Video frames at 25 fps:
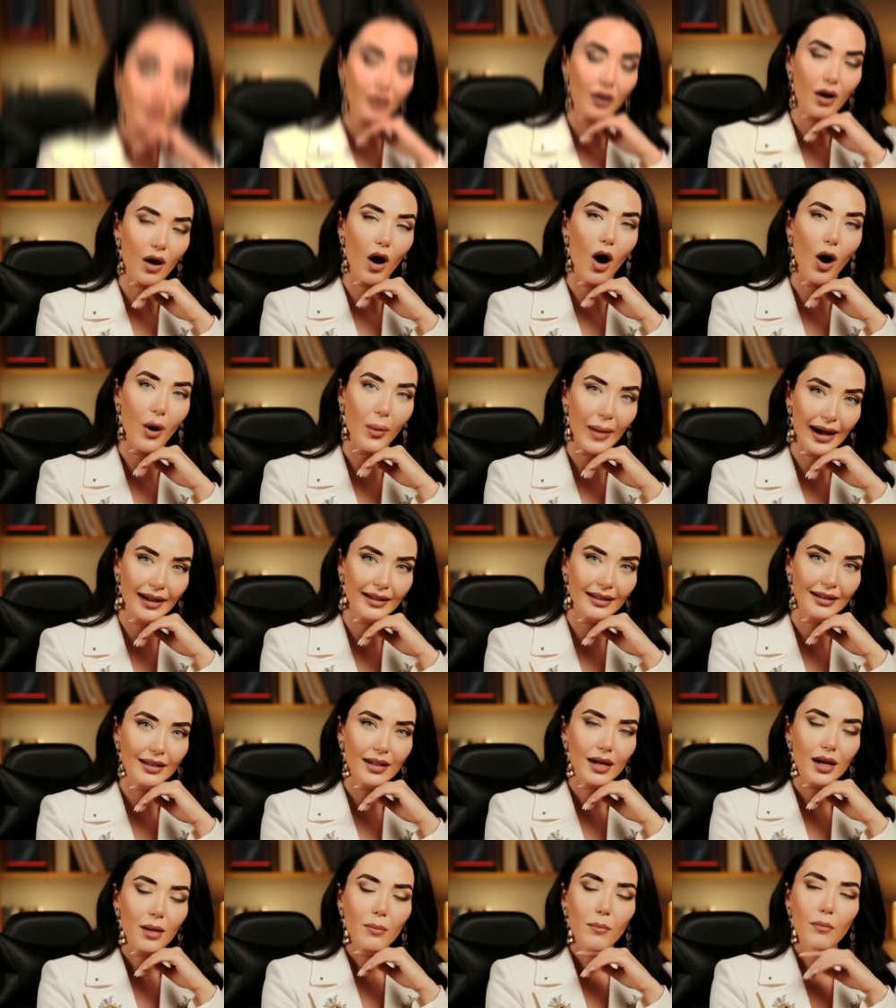All right,
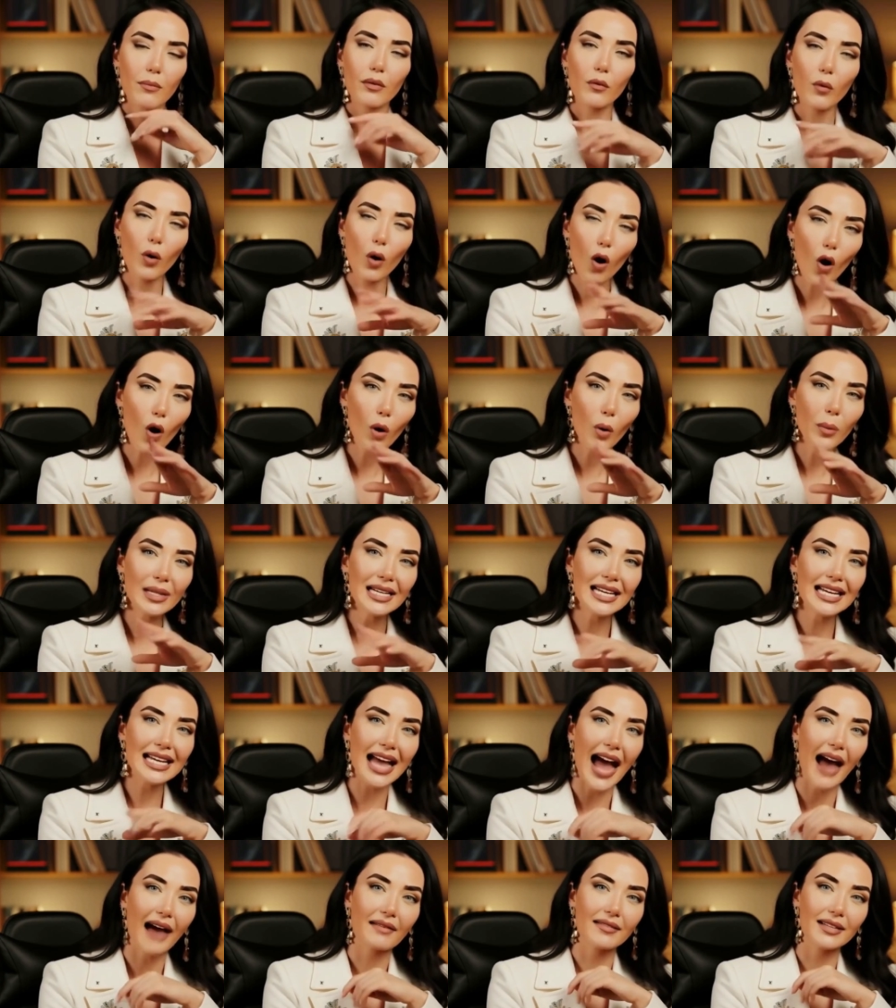before we
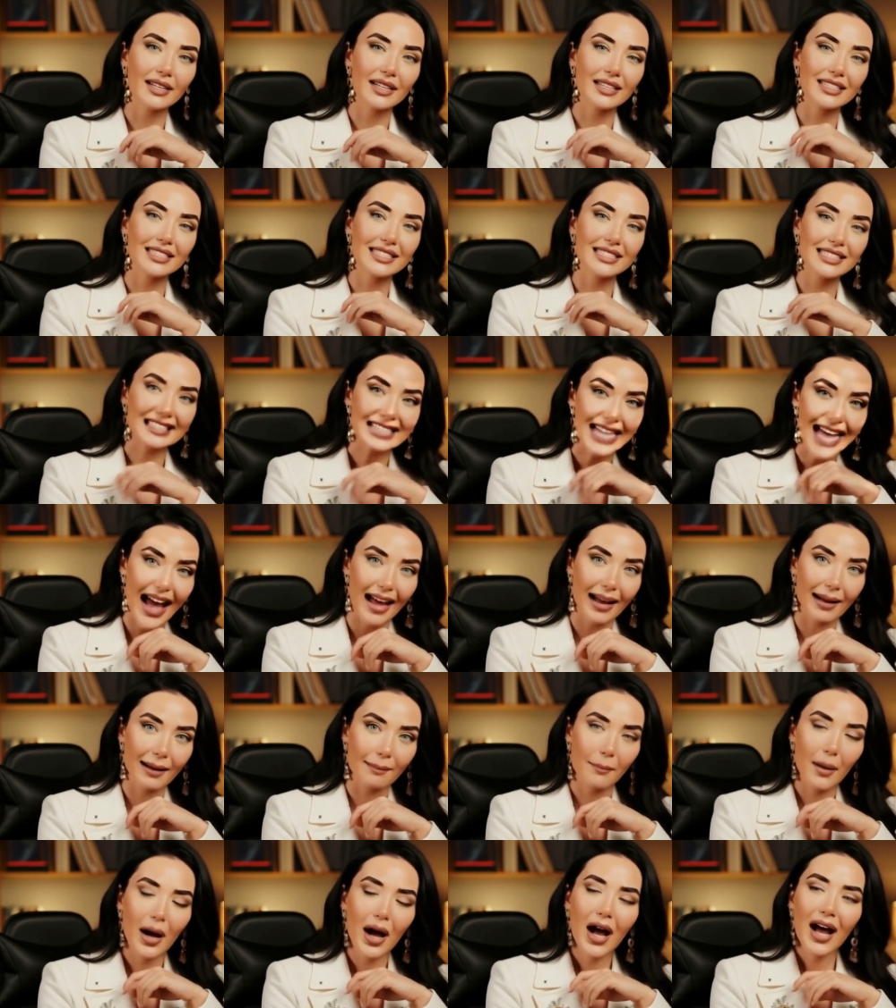dive into the
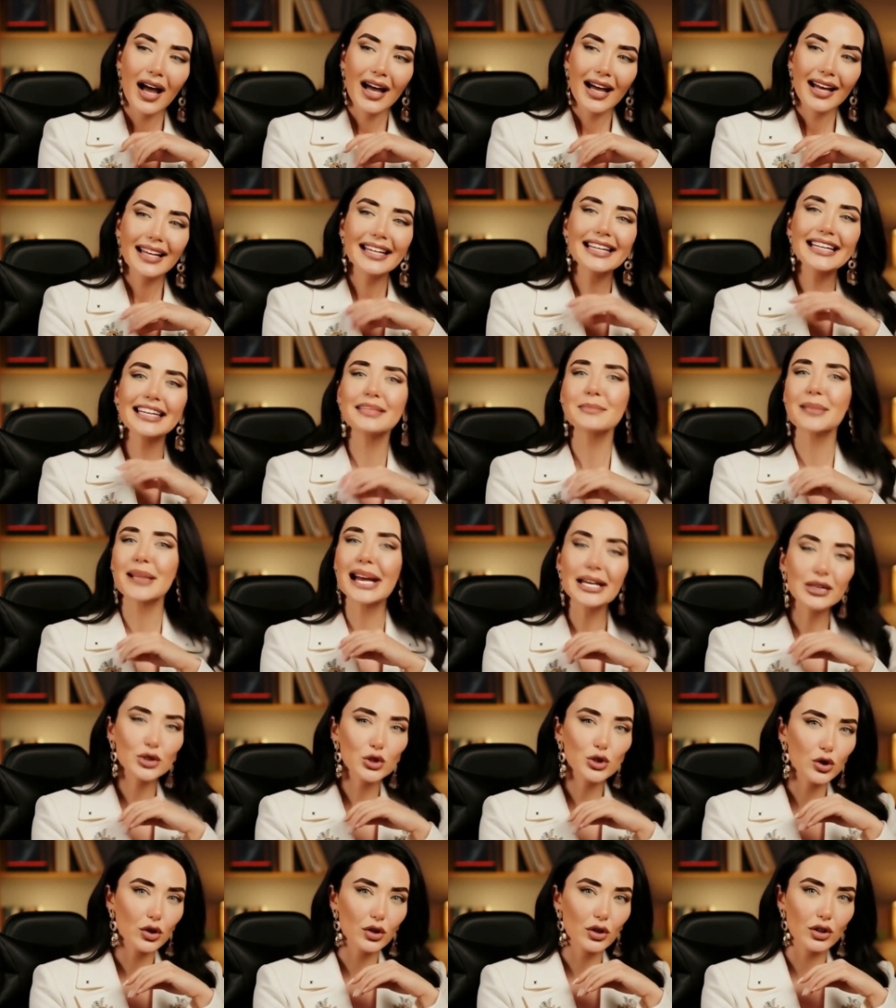setup, let's make
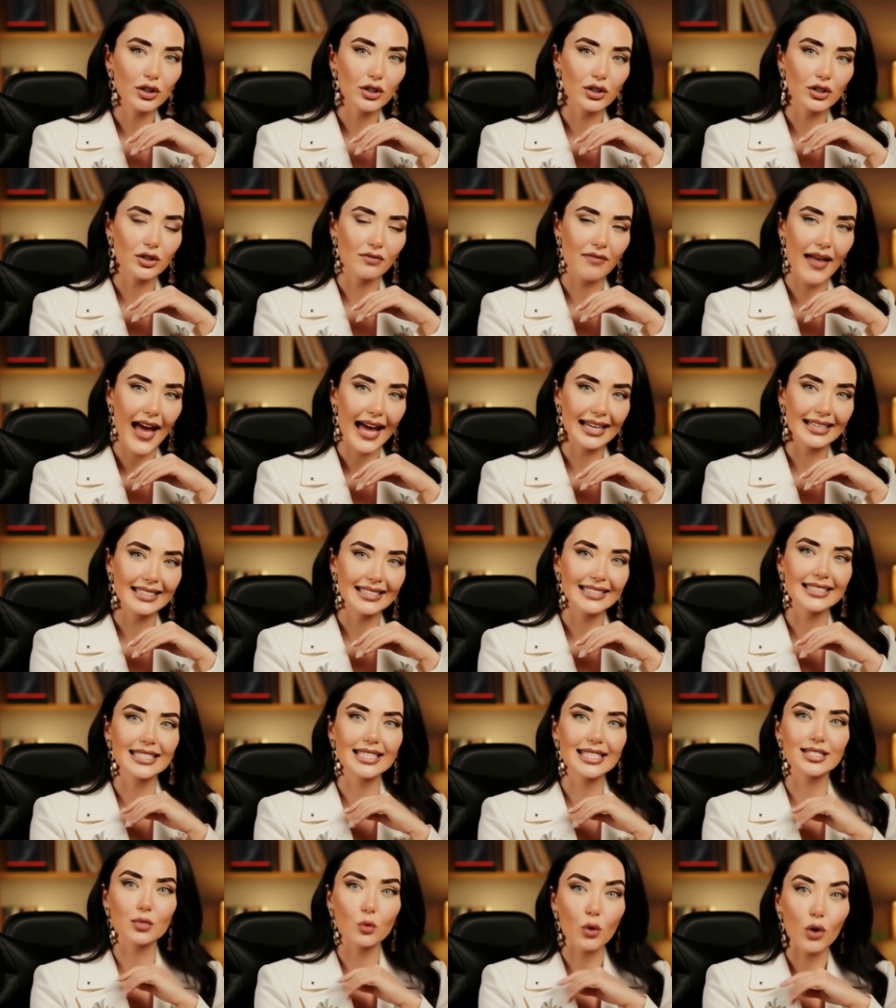sure your device
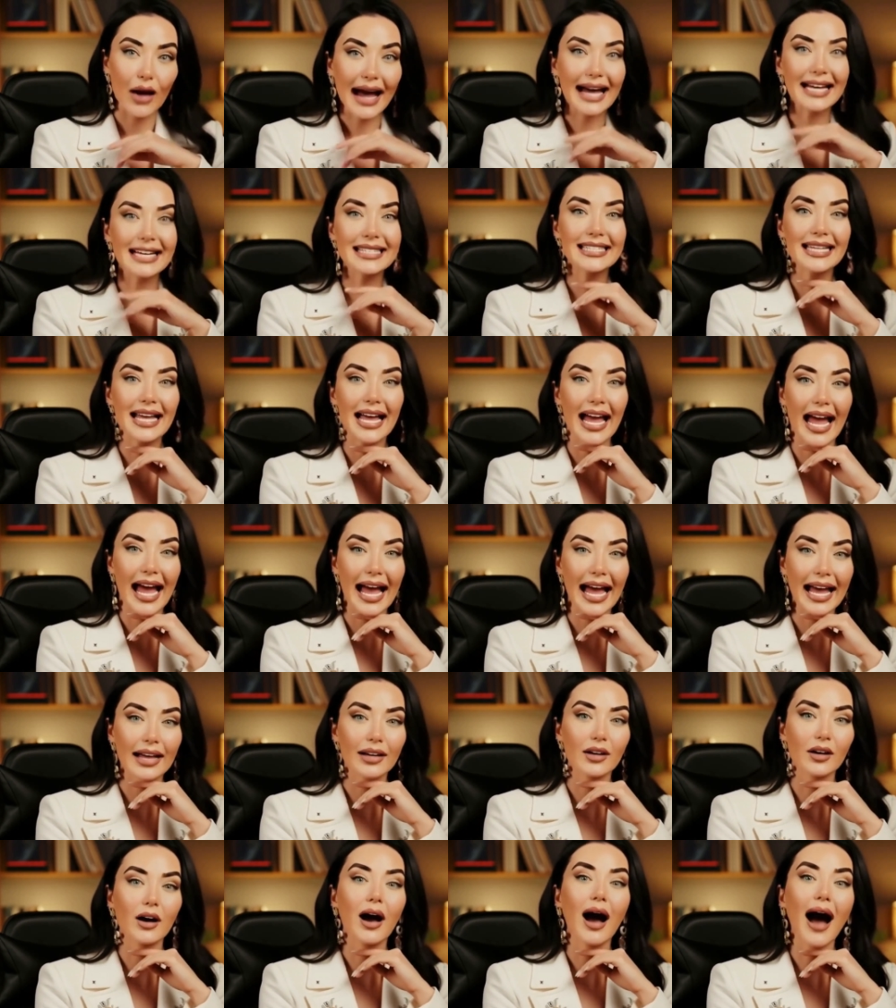is ready to
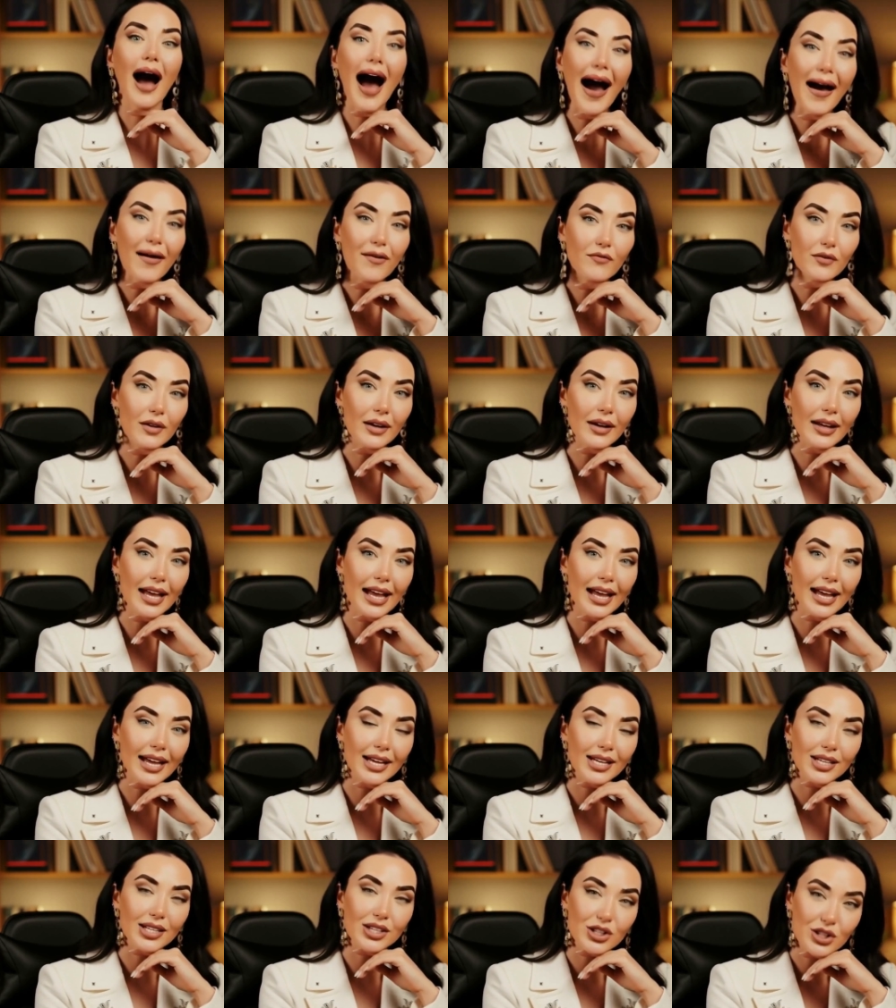handle
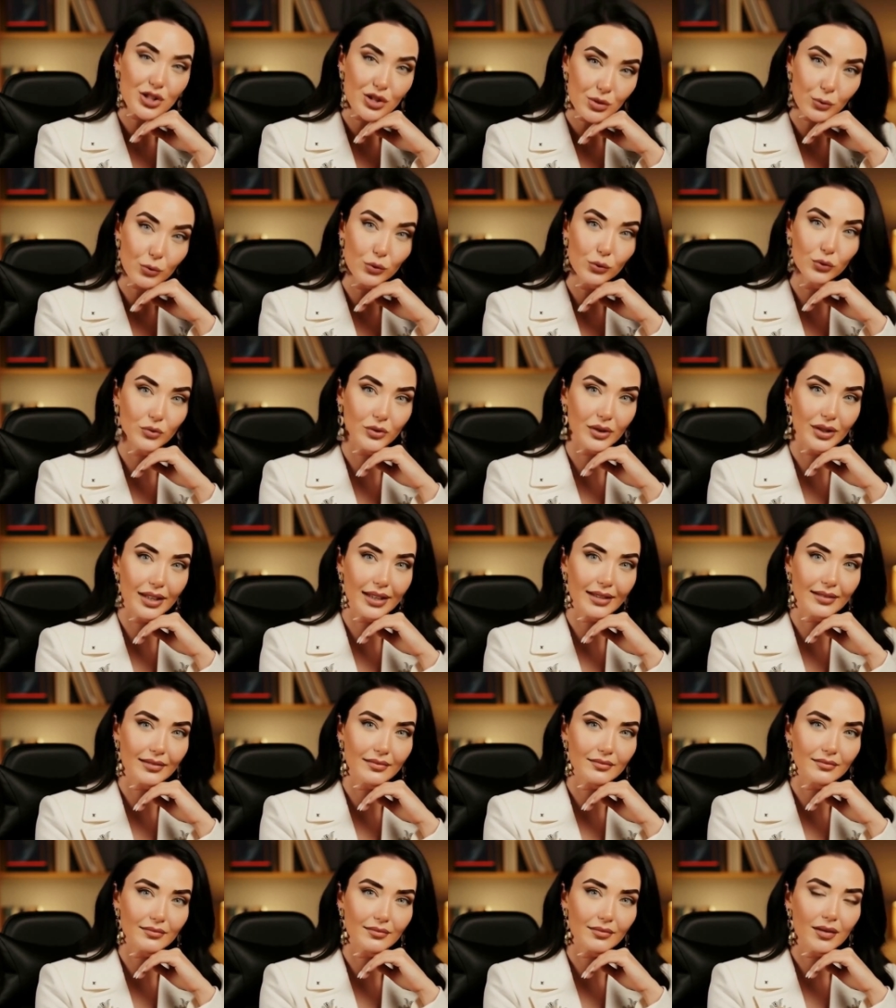everything smoothly.
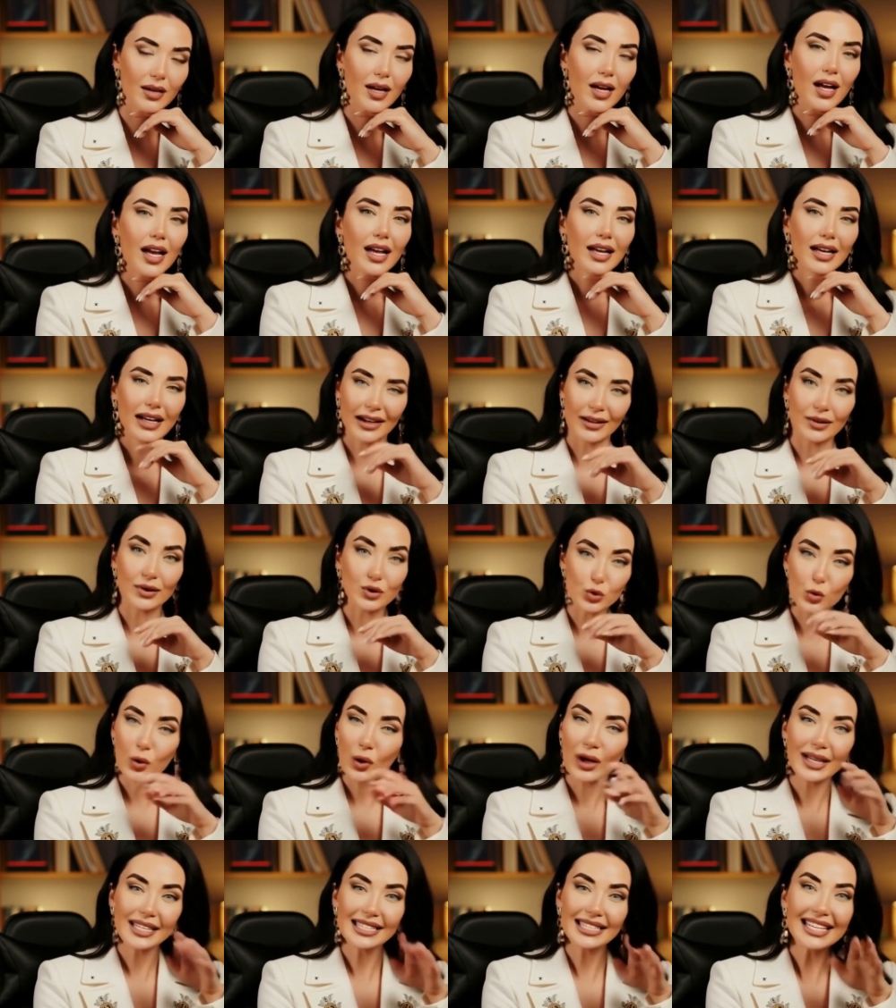Here's
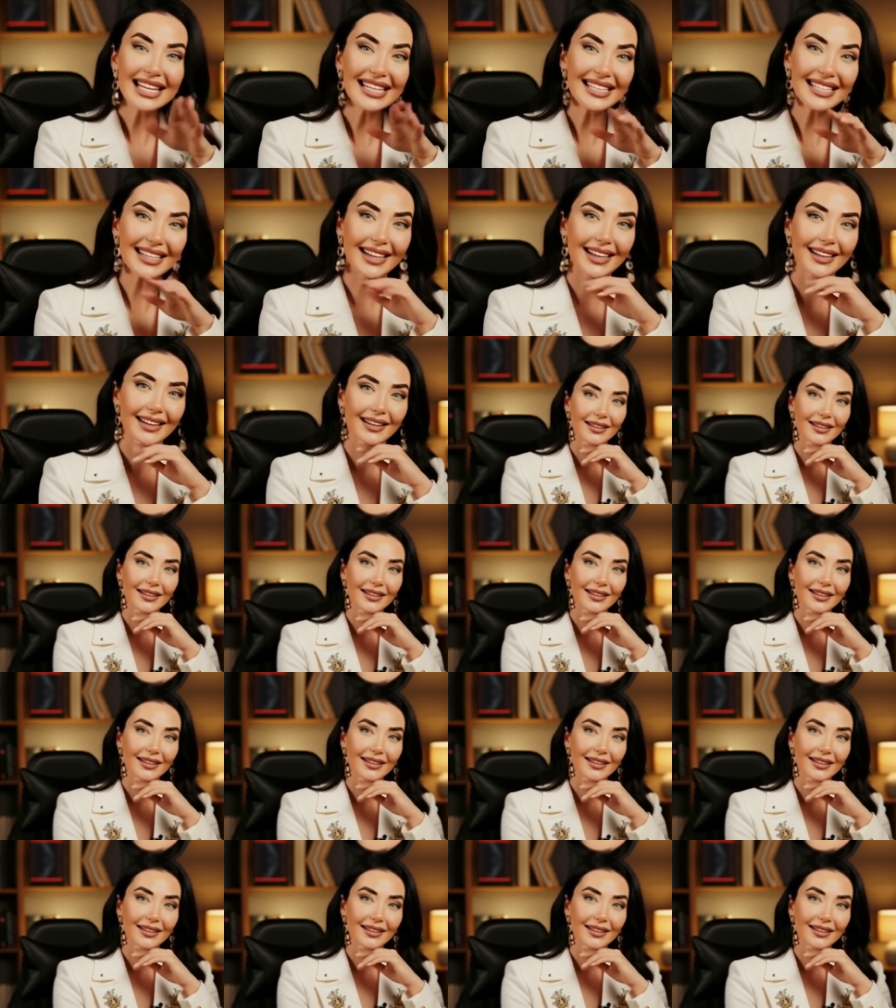what you'll need.